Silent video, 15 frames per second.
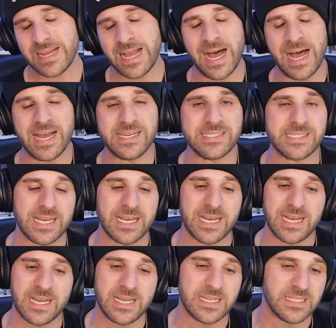guys,
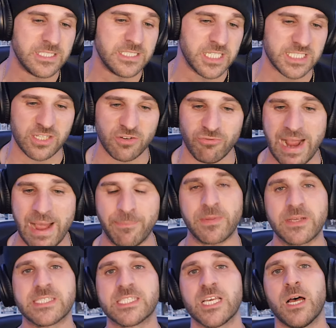just to wrap
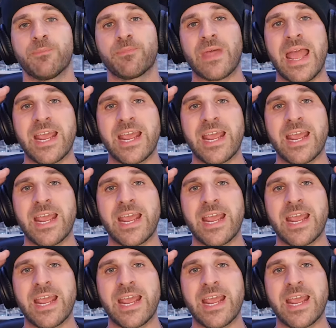this up,